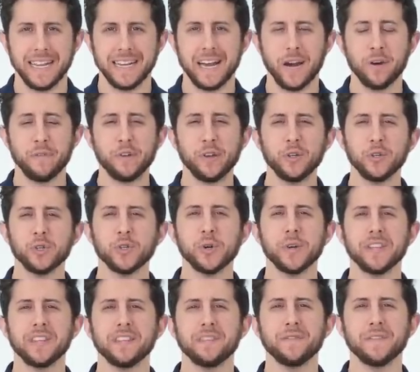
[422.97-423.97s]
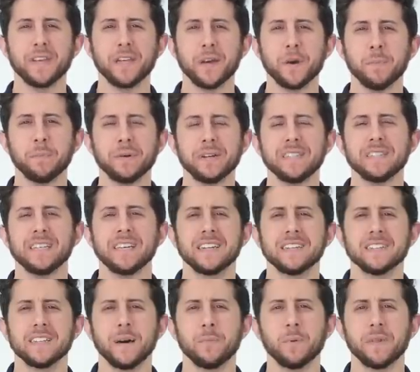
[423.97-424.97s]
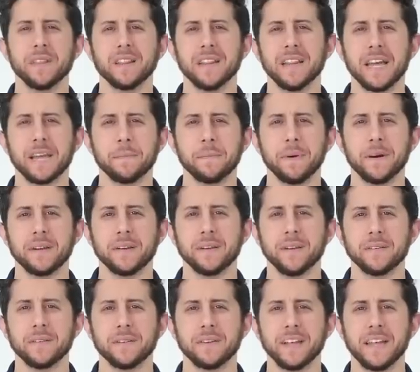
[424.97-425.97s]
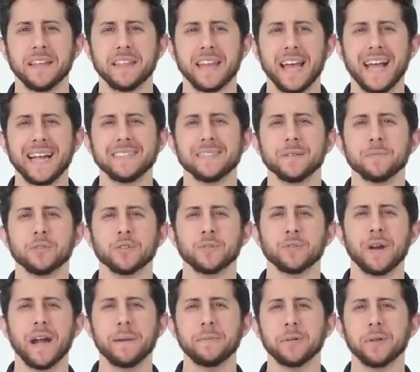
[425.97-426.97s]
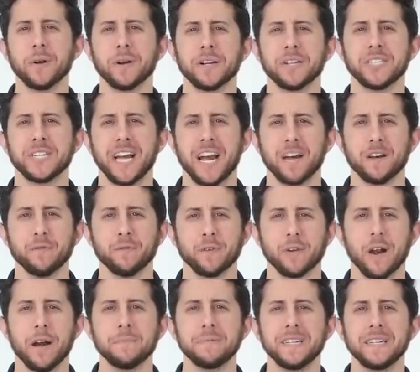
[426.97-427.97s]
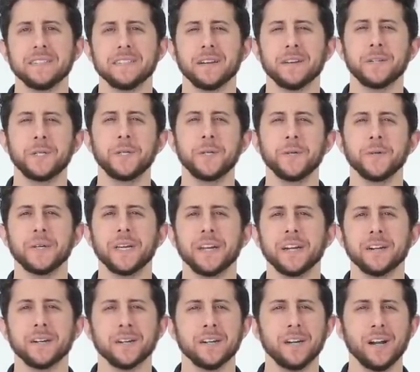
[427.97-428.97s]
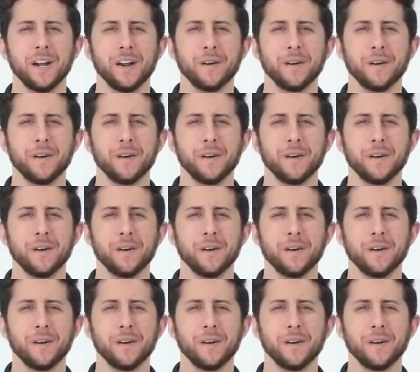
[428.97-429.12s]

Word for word: Now, if you enjoyed this video, please hit us up with a like button underneath and subscribe to our channel for updates on new gear,